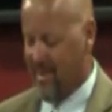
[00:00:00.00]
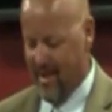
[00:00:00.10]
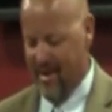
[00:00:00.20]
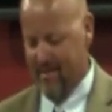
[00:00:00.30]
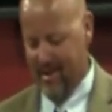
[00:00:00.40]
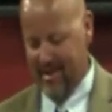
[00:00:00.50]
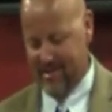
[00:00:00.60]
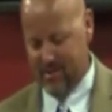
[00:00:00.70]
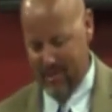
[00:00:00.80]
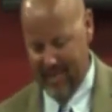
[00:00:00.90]

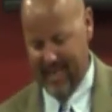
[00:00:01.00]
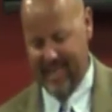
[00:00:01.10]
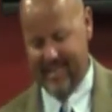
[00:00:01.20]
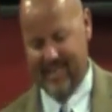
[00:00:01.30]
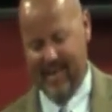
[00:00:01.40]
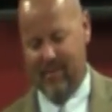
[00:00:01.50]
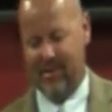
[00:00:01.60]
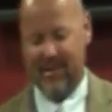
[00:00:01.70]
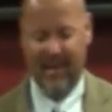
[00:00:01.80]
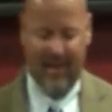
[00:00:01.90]
Amen. Spending that time
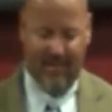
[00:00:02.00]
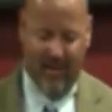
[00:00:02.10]
with God.